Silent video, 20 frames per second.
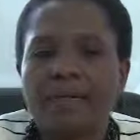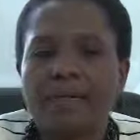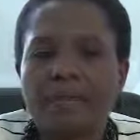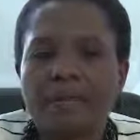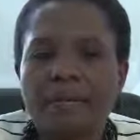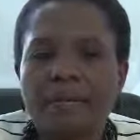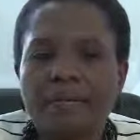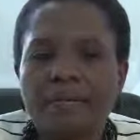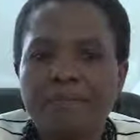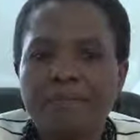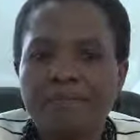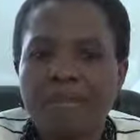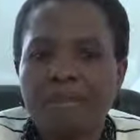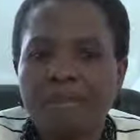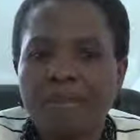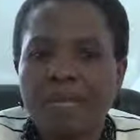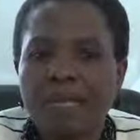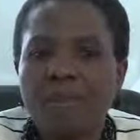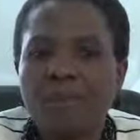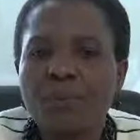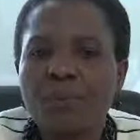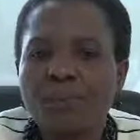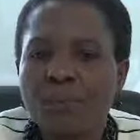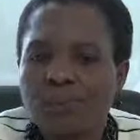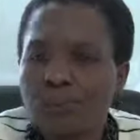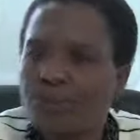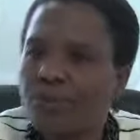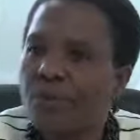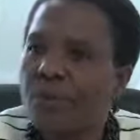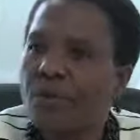And we
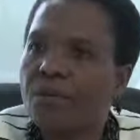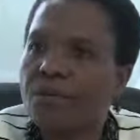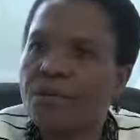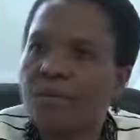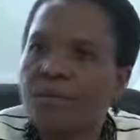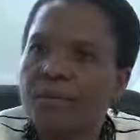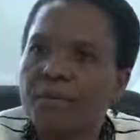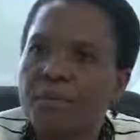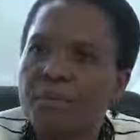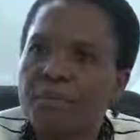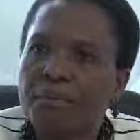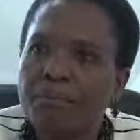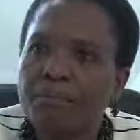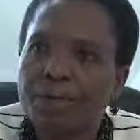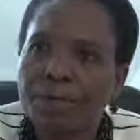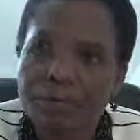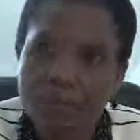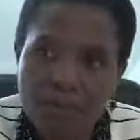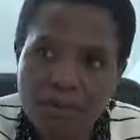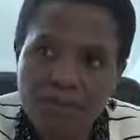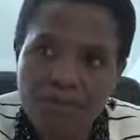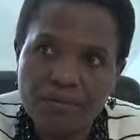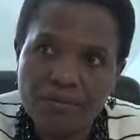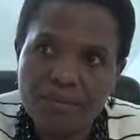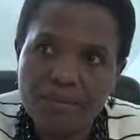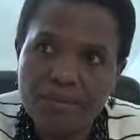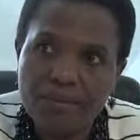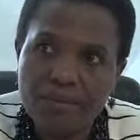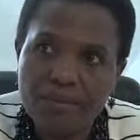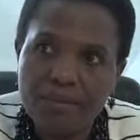also offer them press
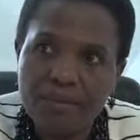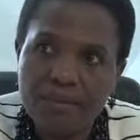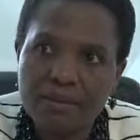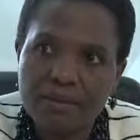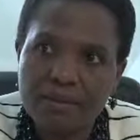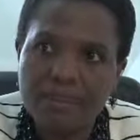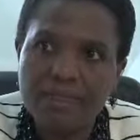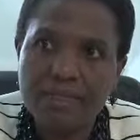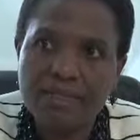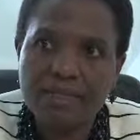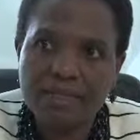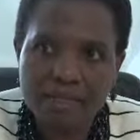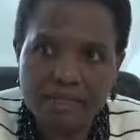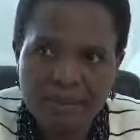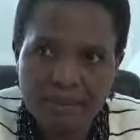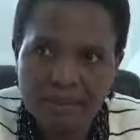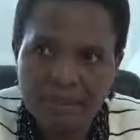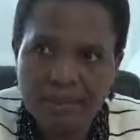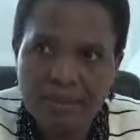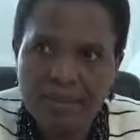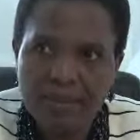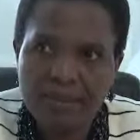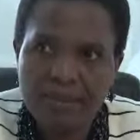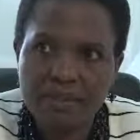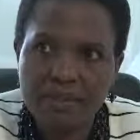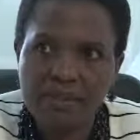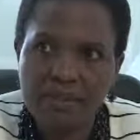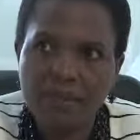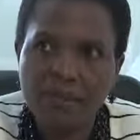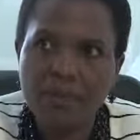conferences on a daily
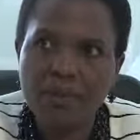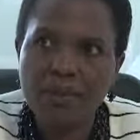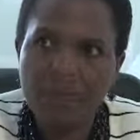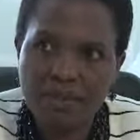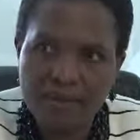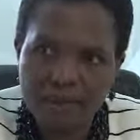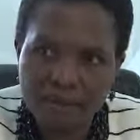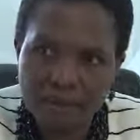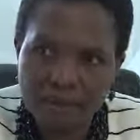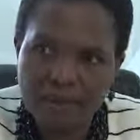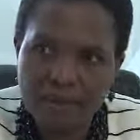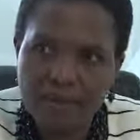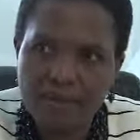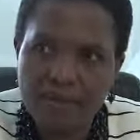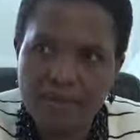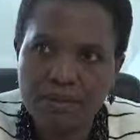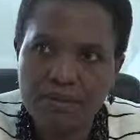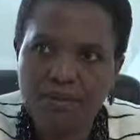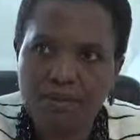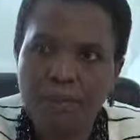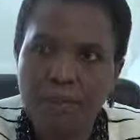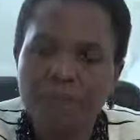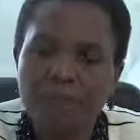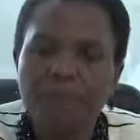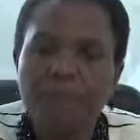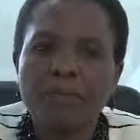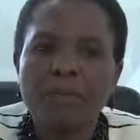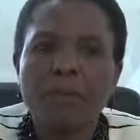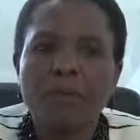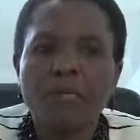basis with the leadership.
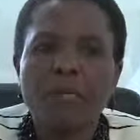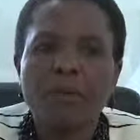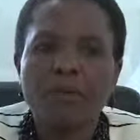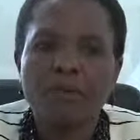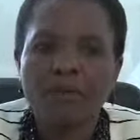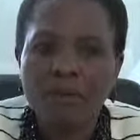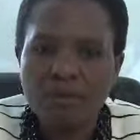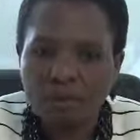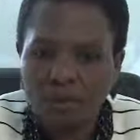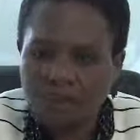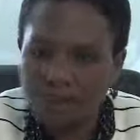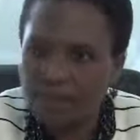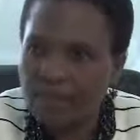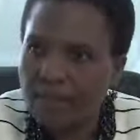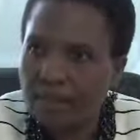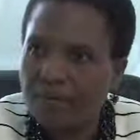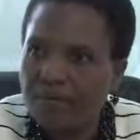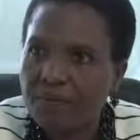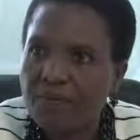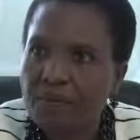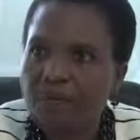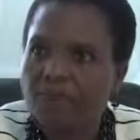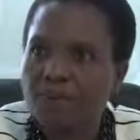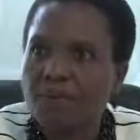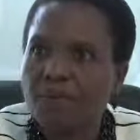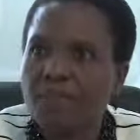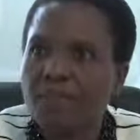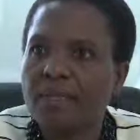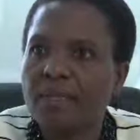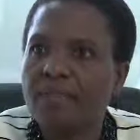Not just the African
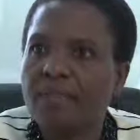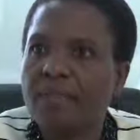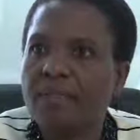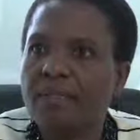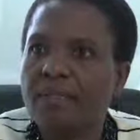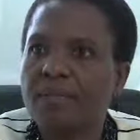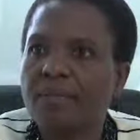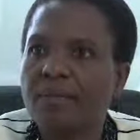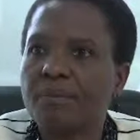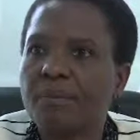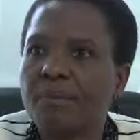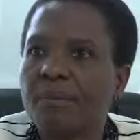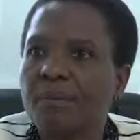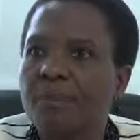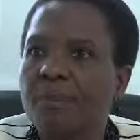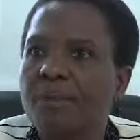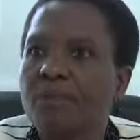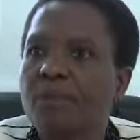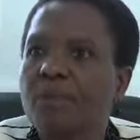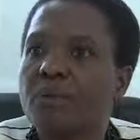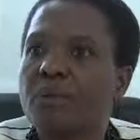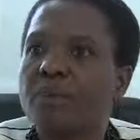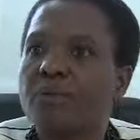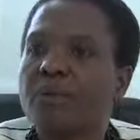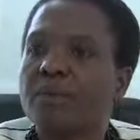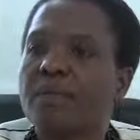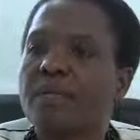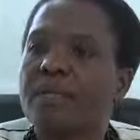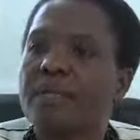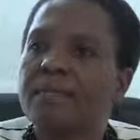Union leadership, but
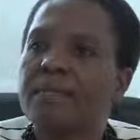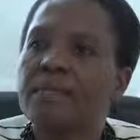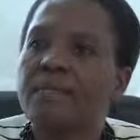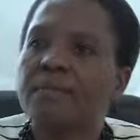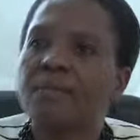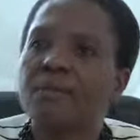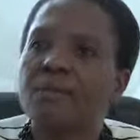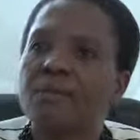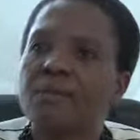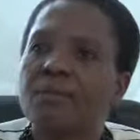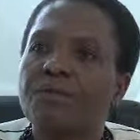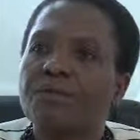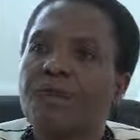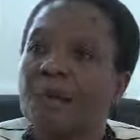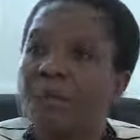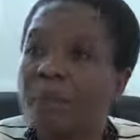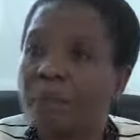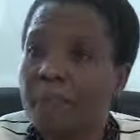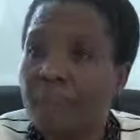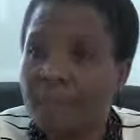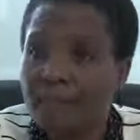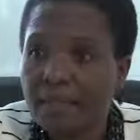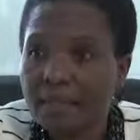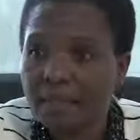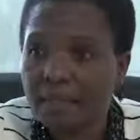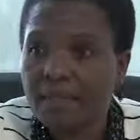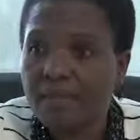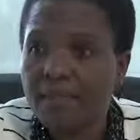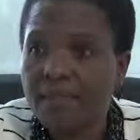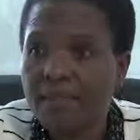also the leaders of our
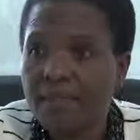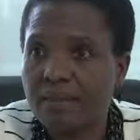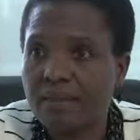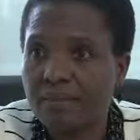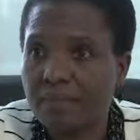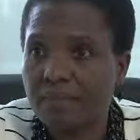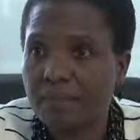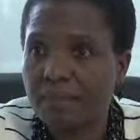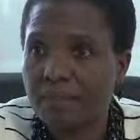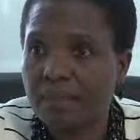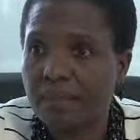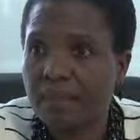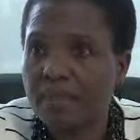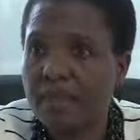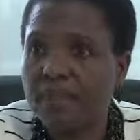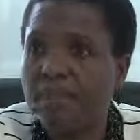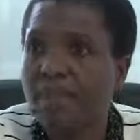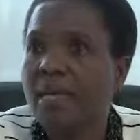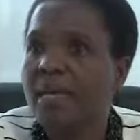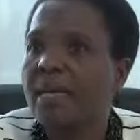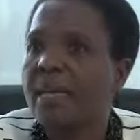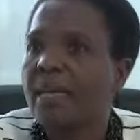partners in development.